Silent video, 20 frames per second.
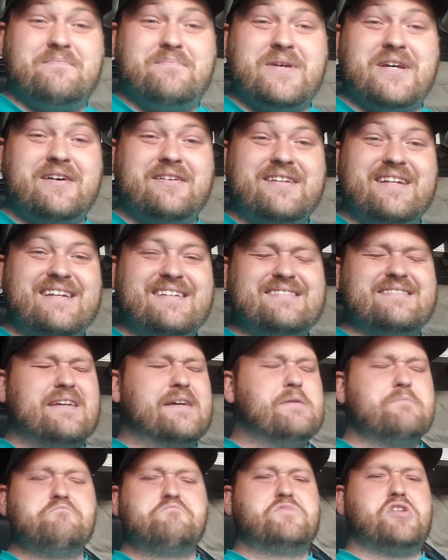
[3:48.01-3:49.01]
buildings,
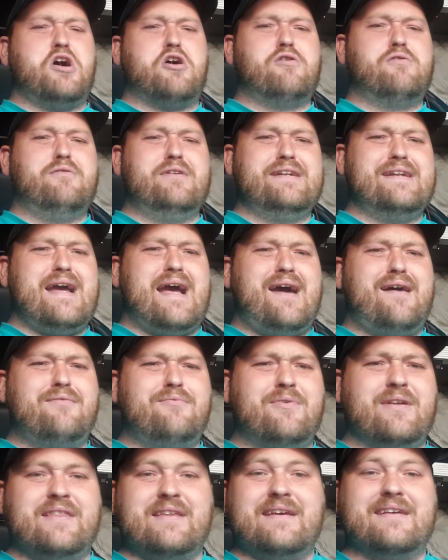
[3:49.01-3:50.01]
totally down
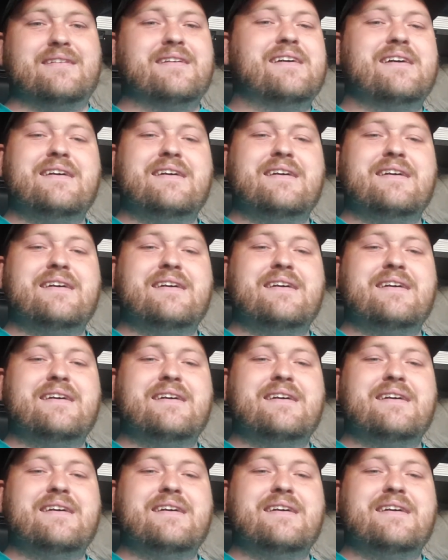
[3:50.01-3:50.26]
with it.